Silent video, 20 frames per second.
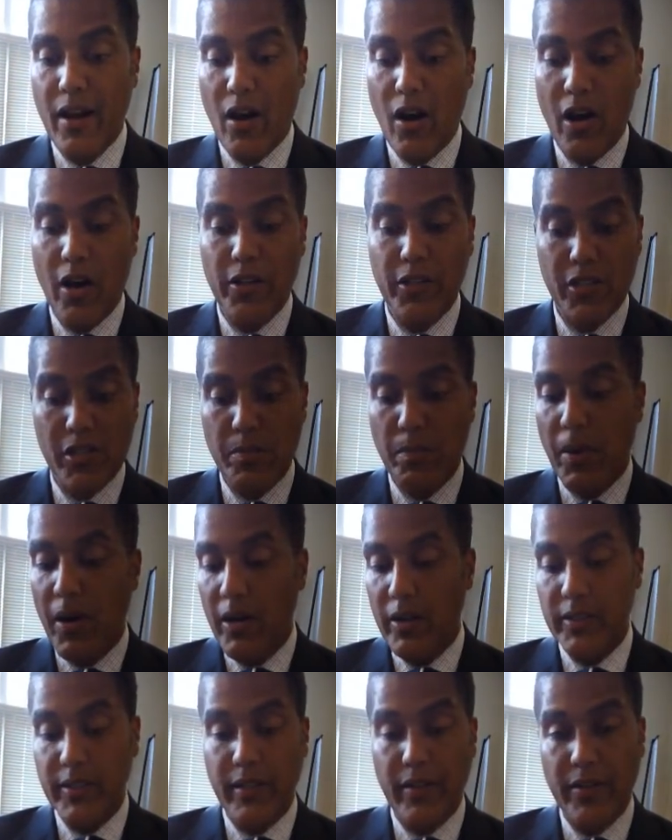All this
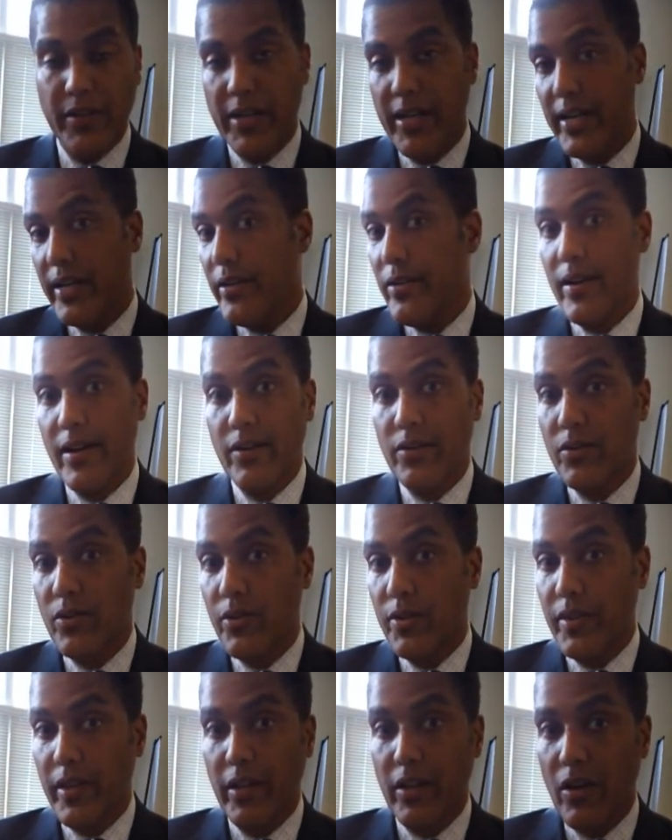bald area here, I don't know
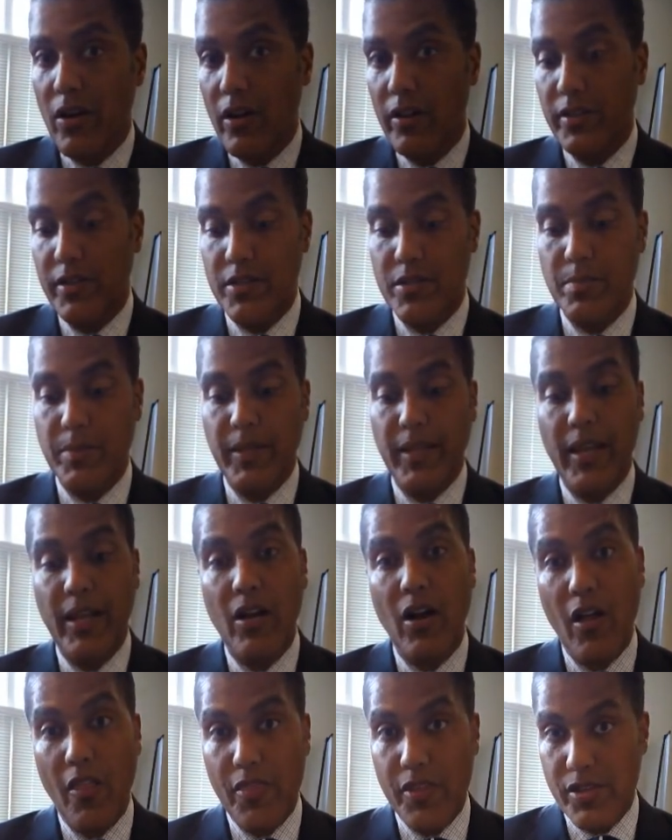what they call this, but they
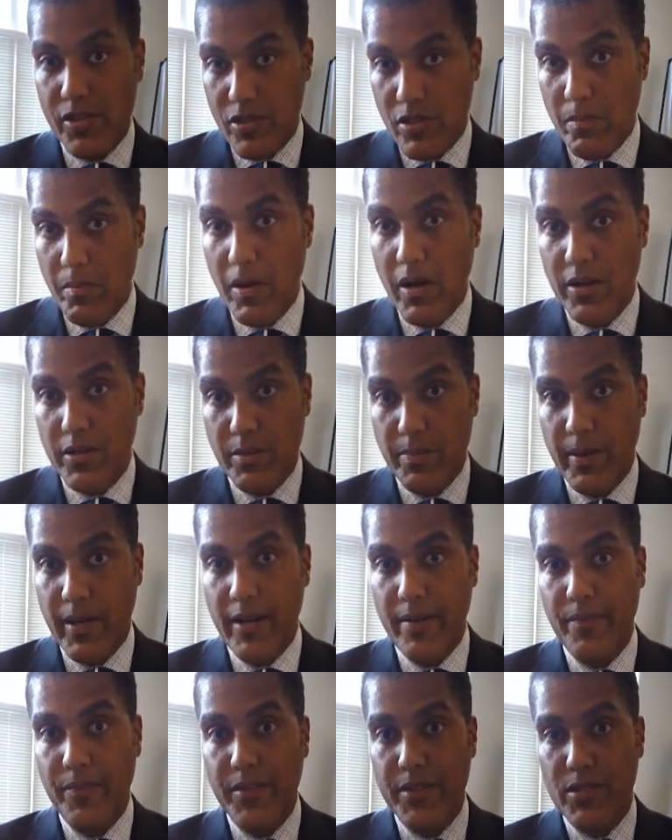call this the bald
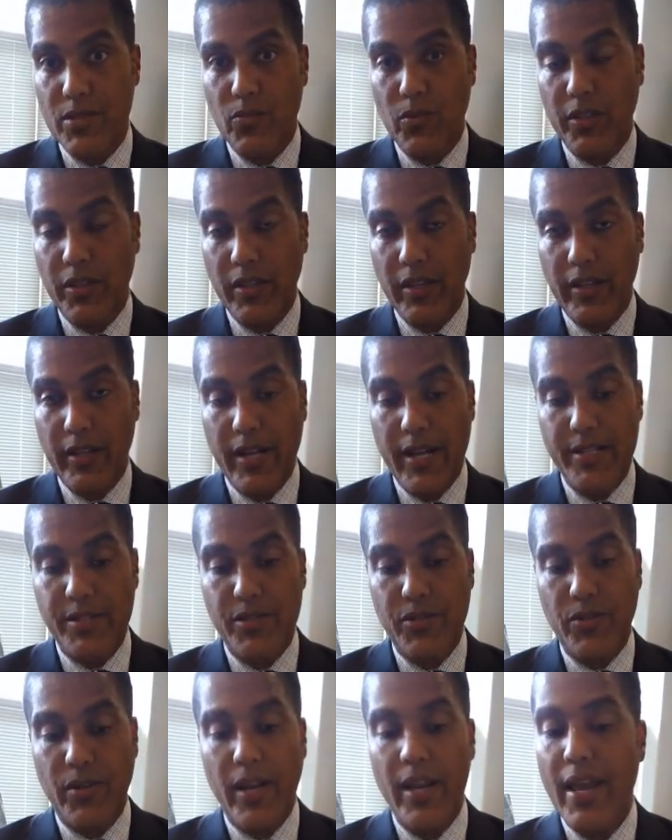spot. This is what they
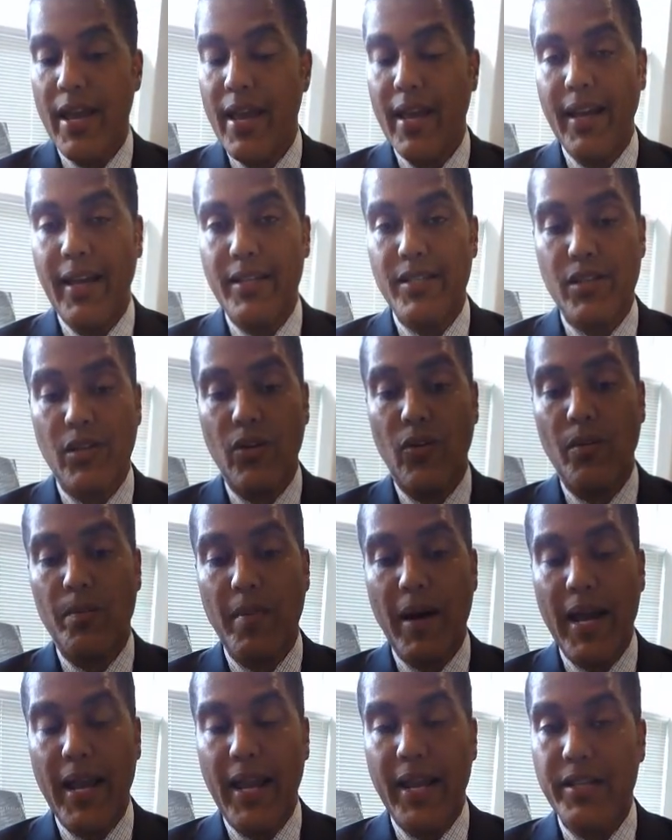concentrate. So
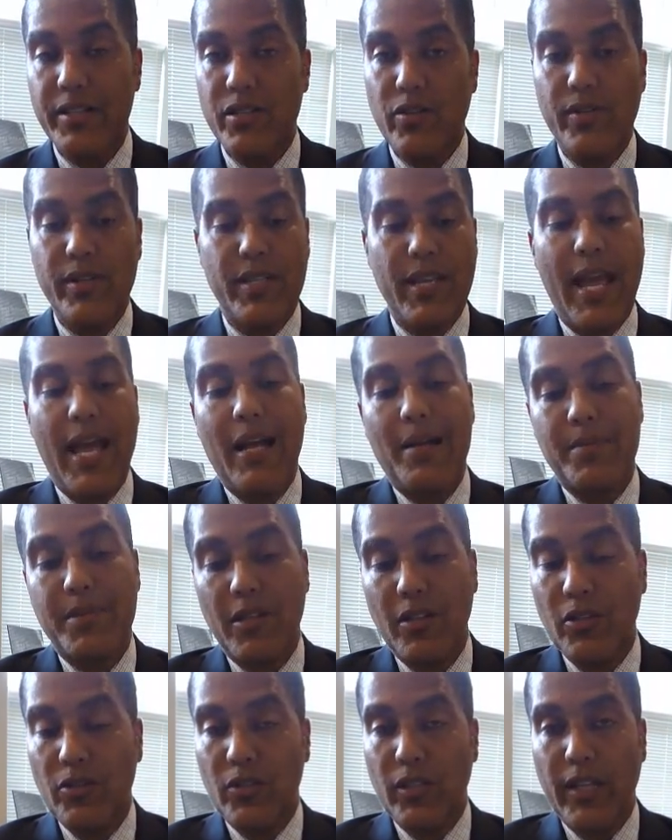my answer is
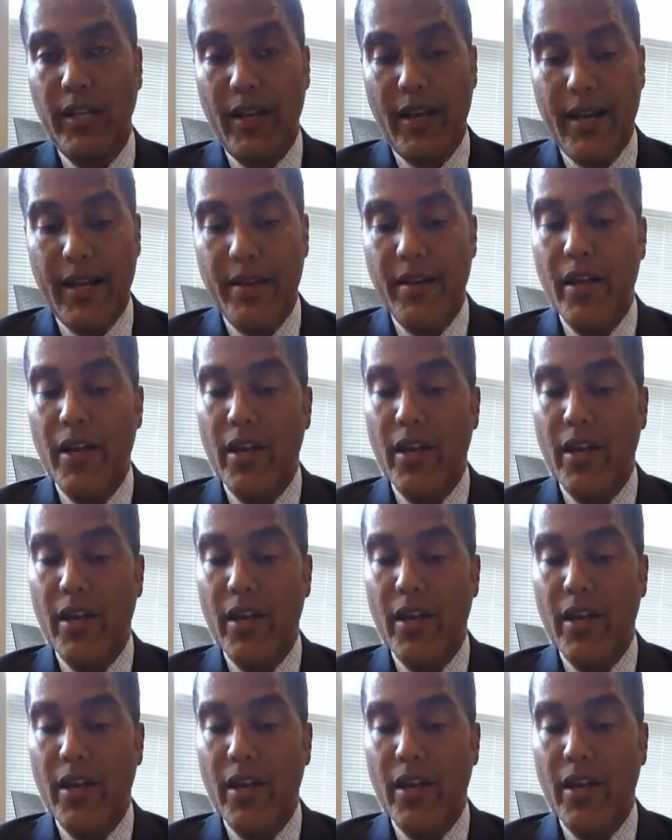absolutely not.